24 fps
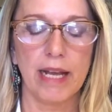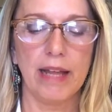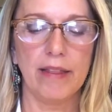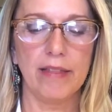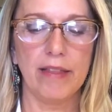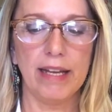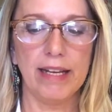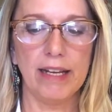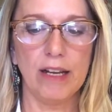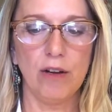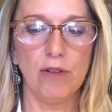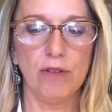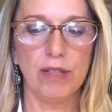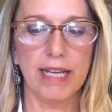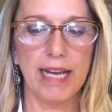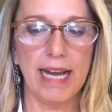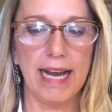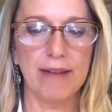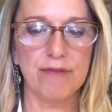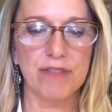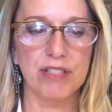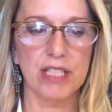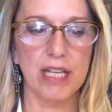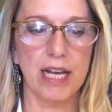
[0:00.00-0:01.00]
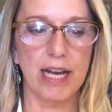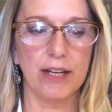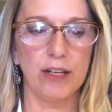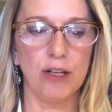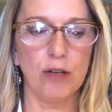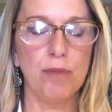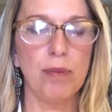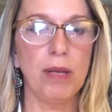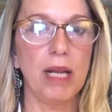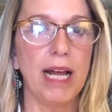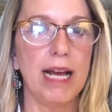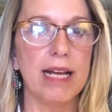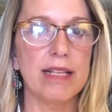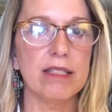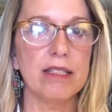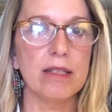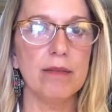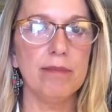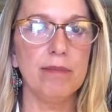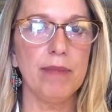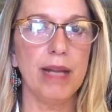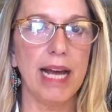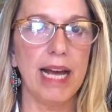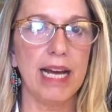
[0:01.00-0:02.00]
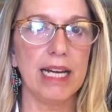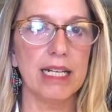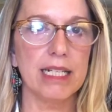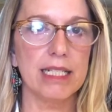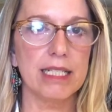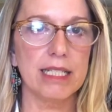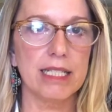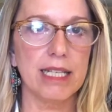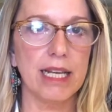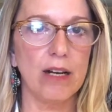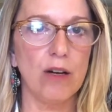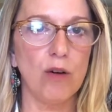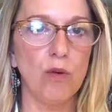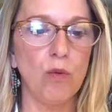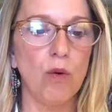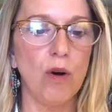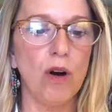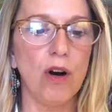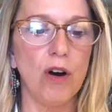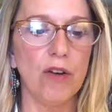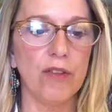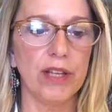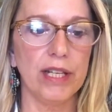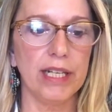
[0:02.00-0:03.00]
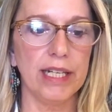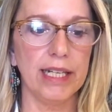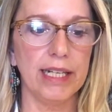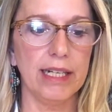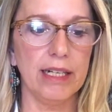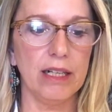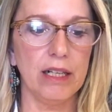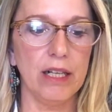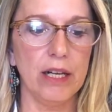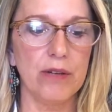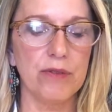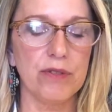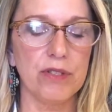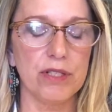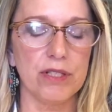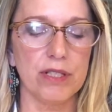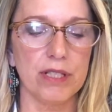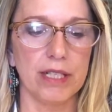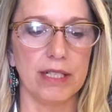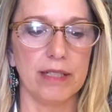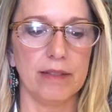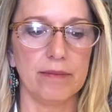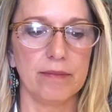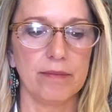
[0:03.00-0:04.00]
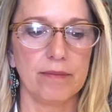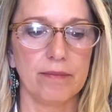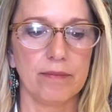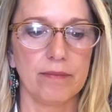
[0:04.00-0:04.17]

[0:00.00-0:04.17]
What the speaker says: They only have cytoplasm and a cell wall that encloses it.